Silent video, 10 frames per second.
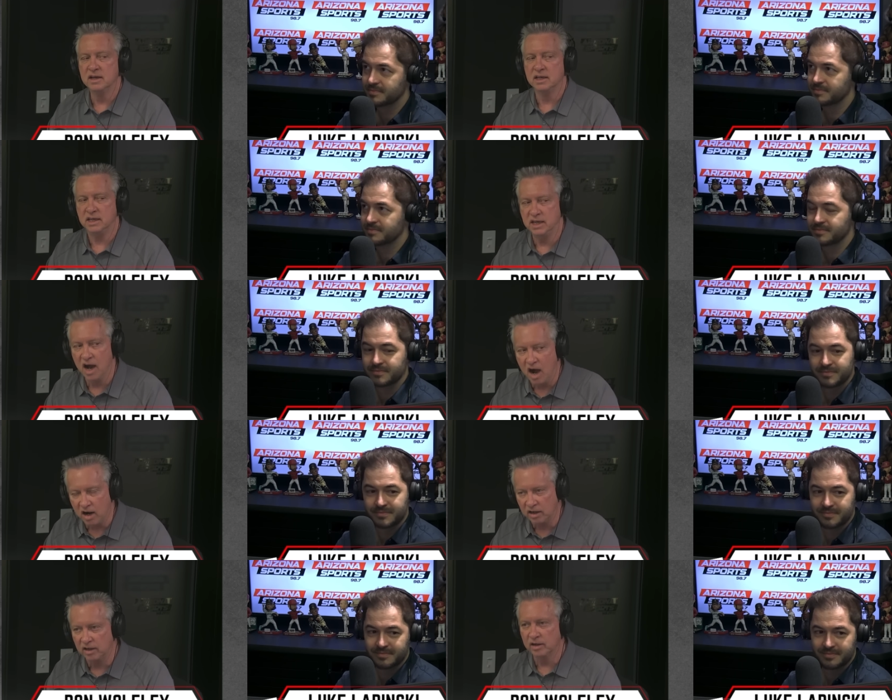
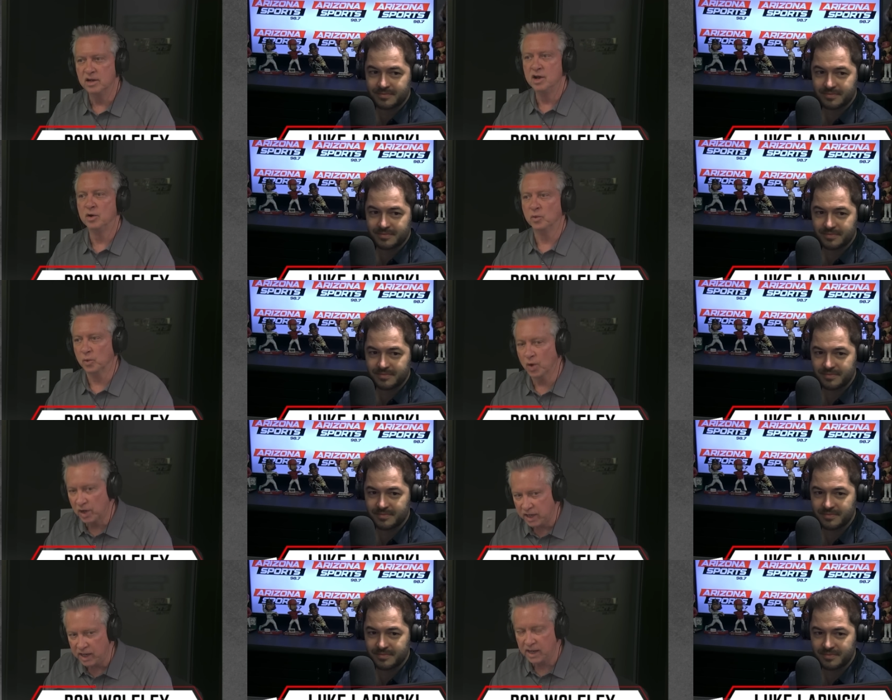Speaker 1: young,
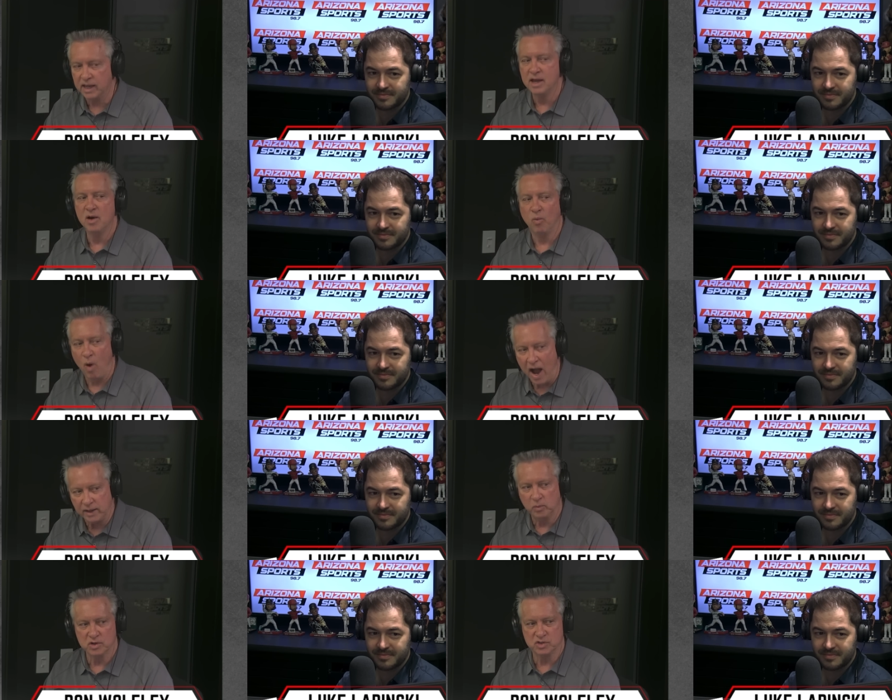rookie
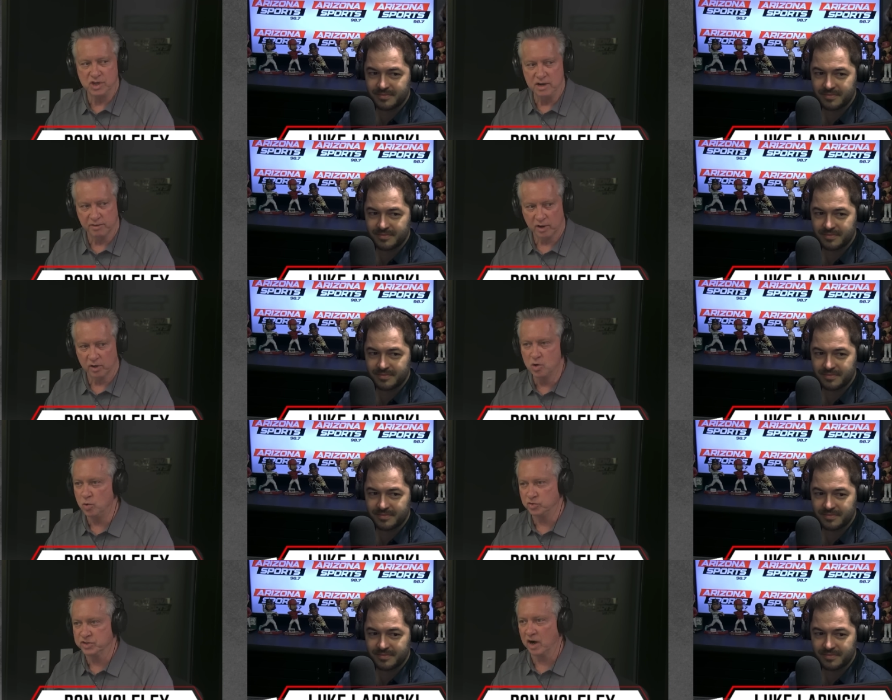wide receiver who
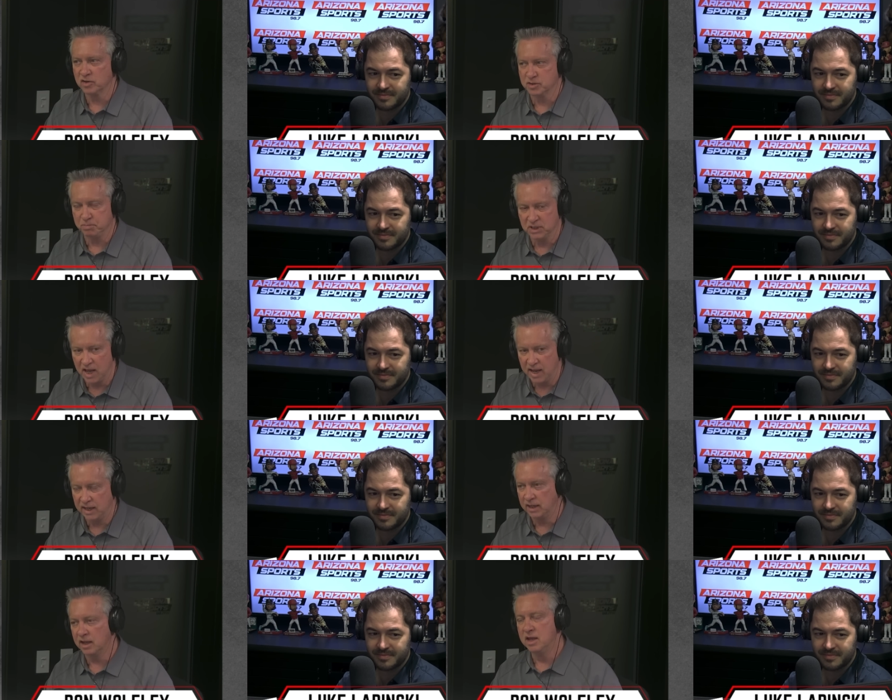starts
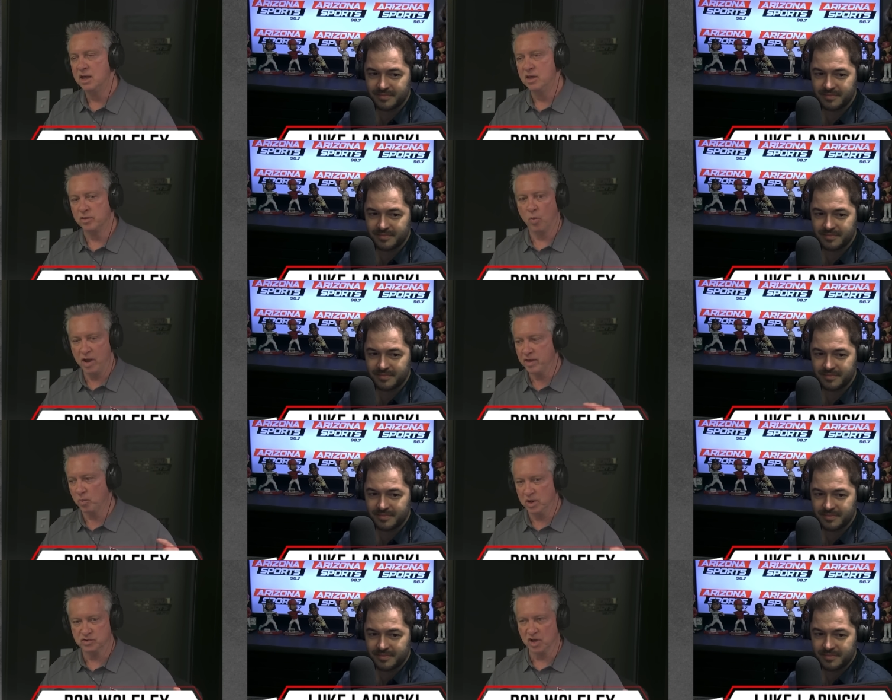playing the way that
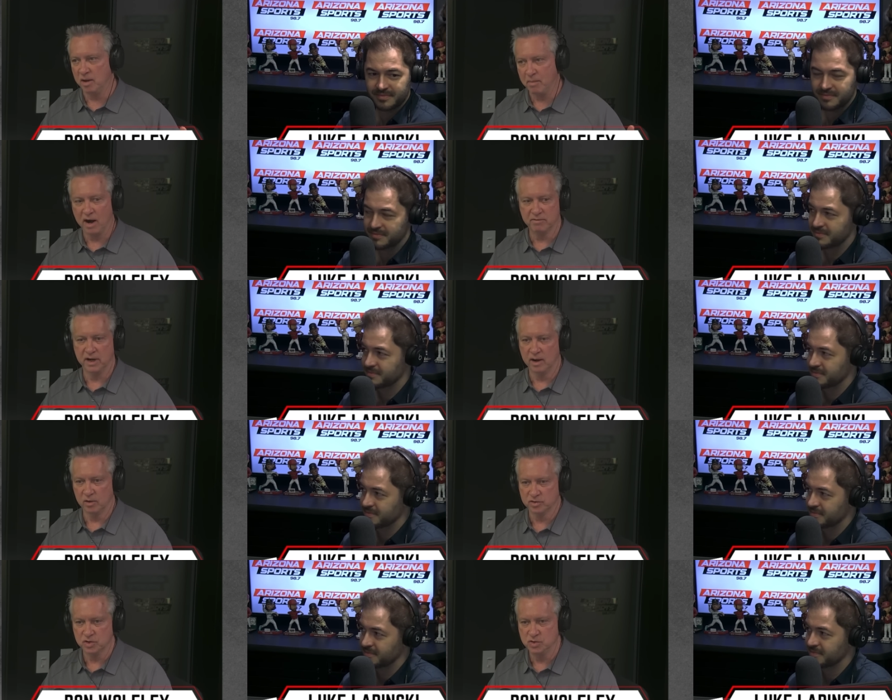we saw Marvin
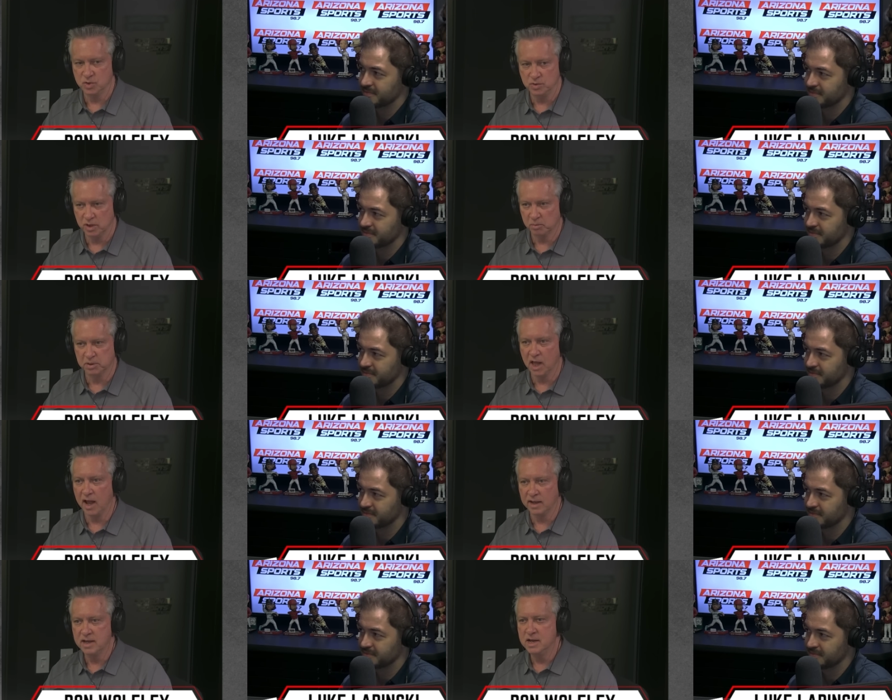Harrison Jr.
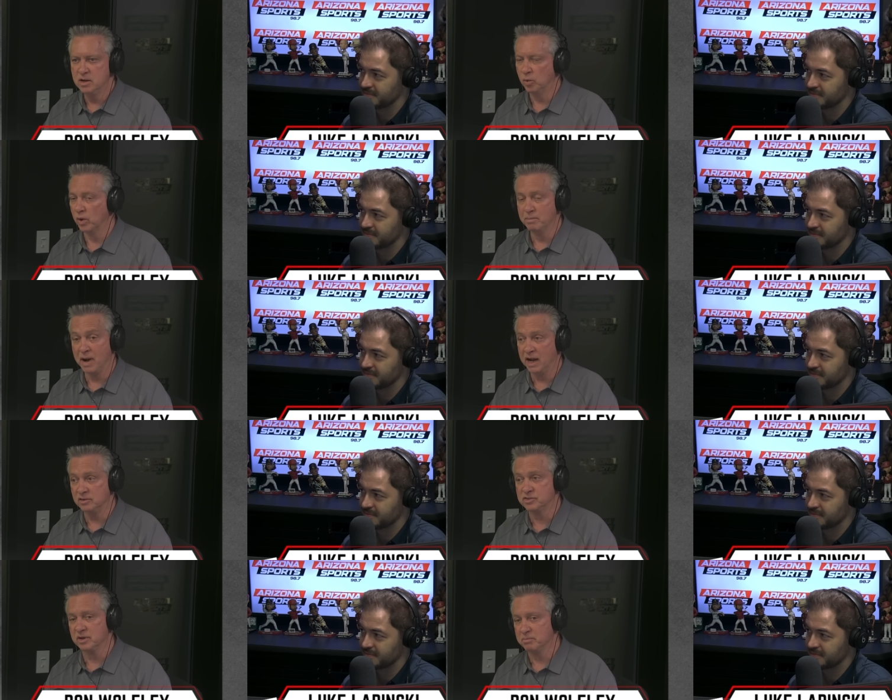play, who
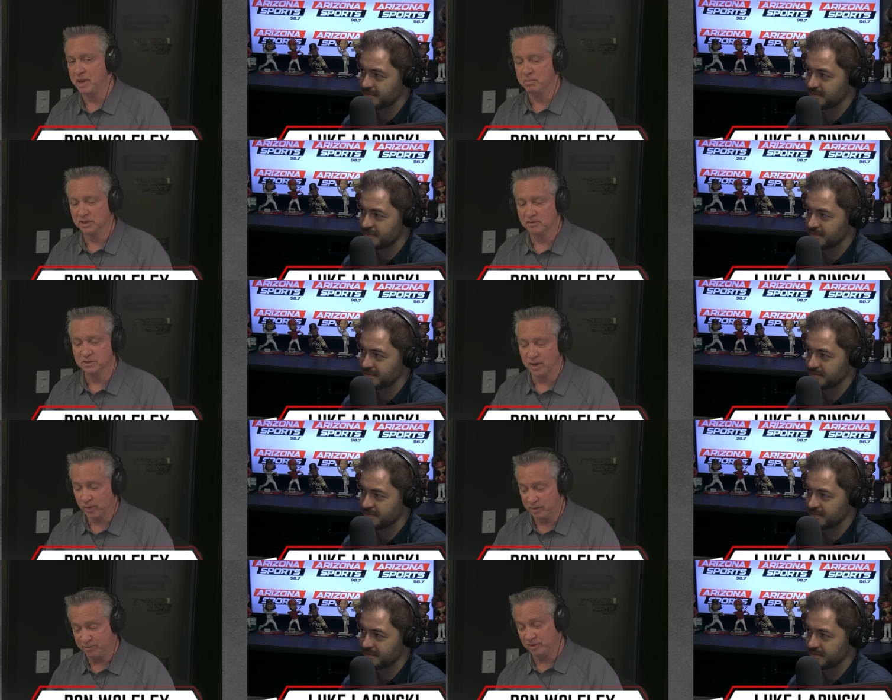reminds some people of
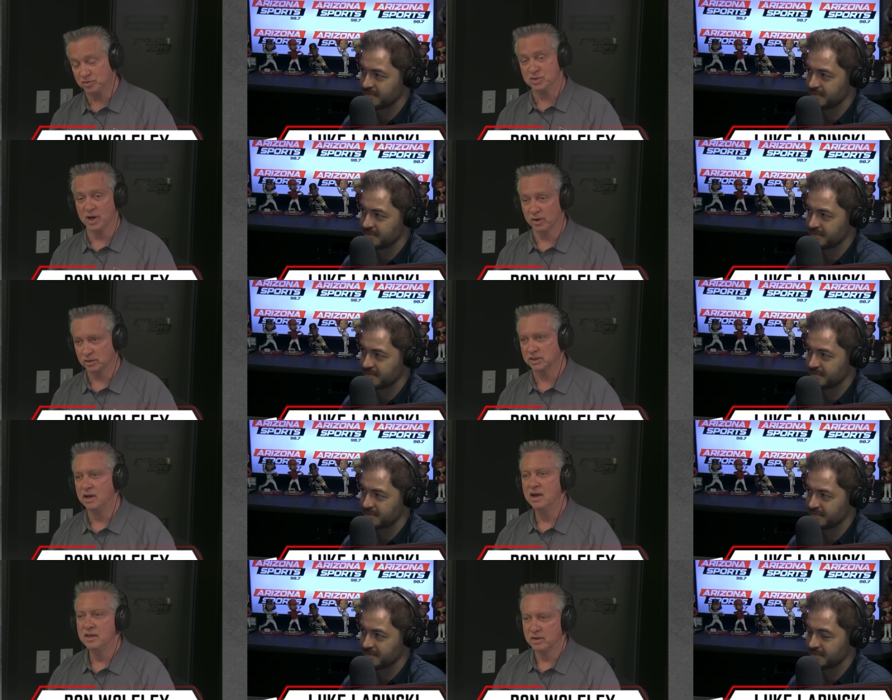Larry Fitzgerald.
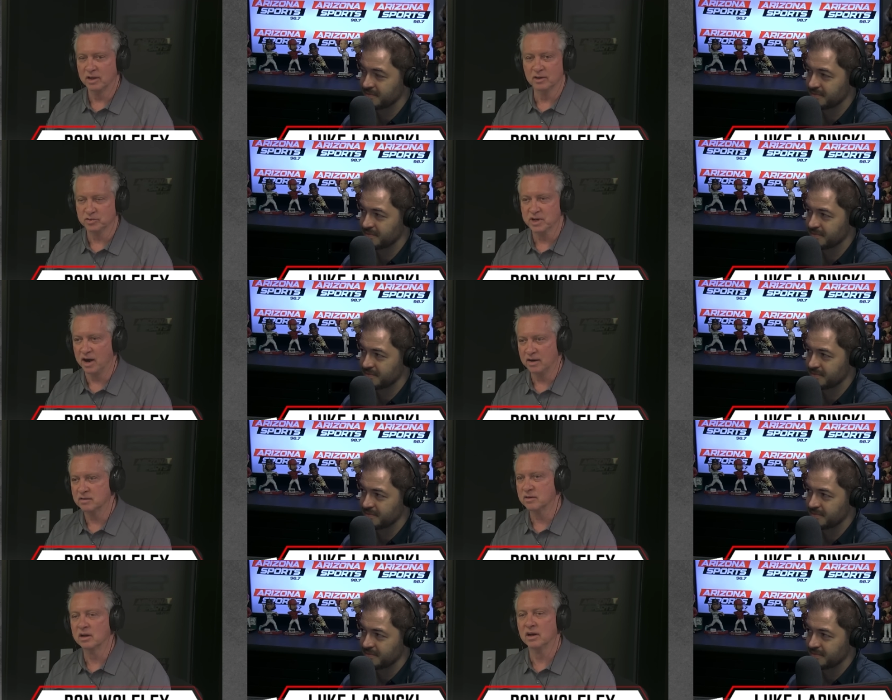They're gonna start
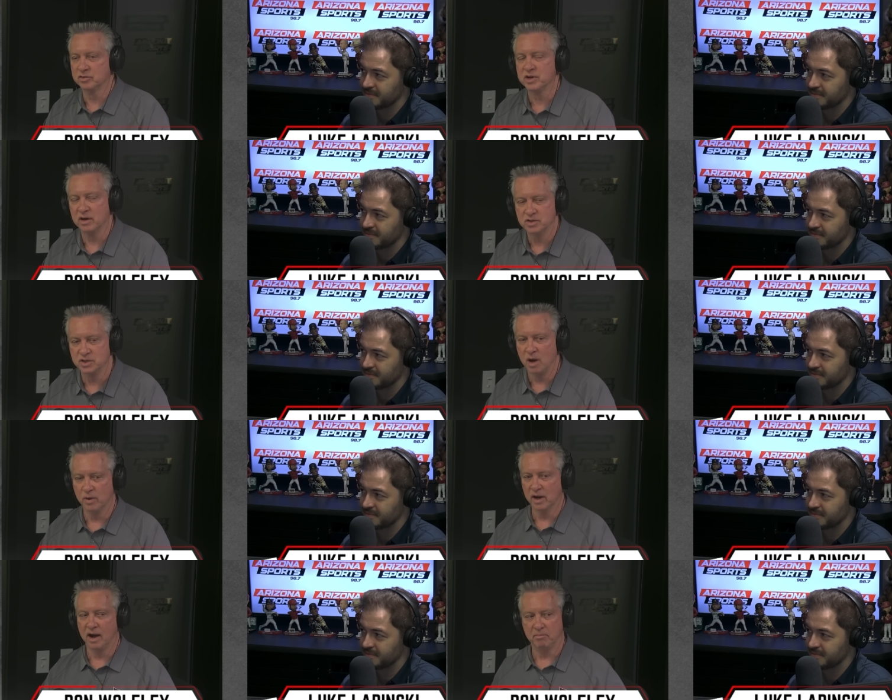
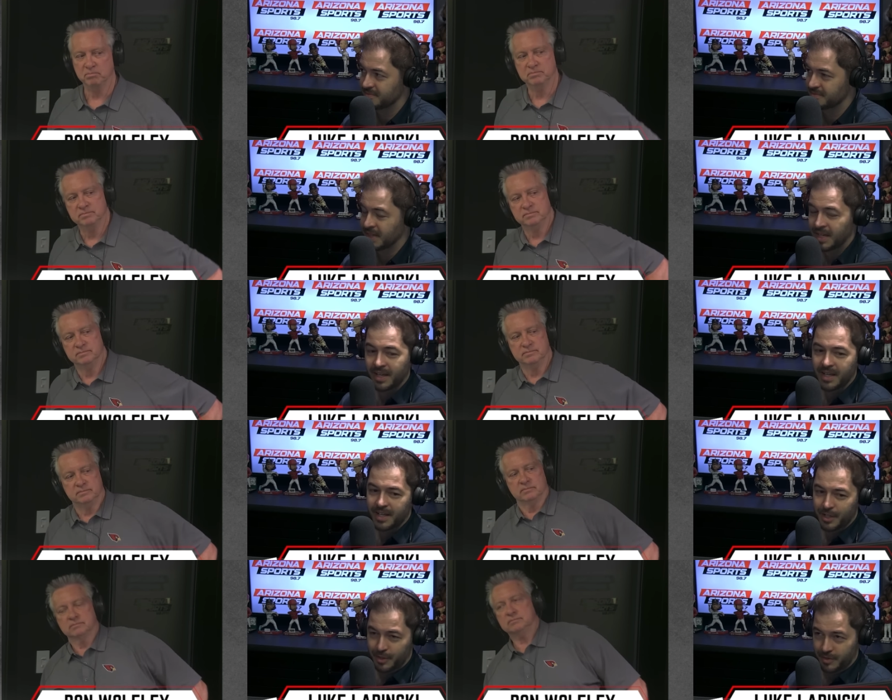showing up.
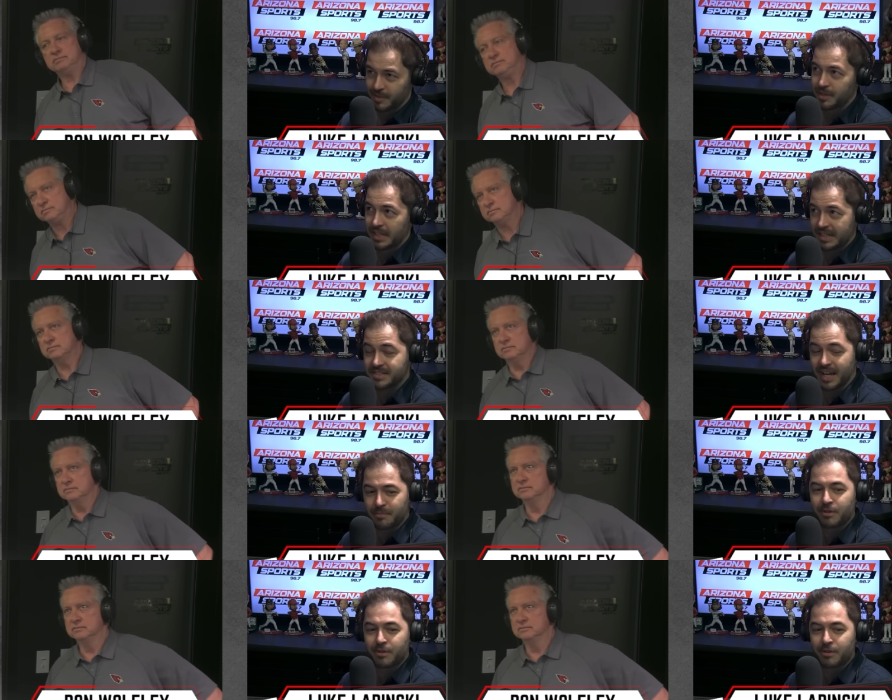
Speaker 2: The excitement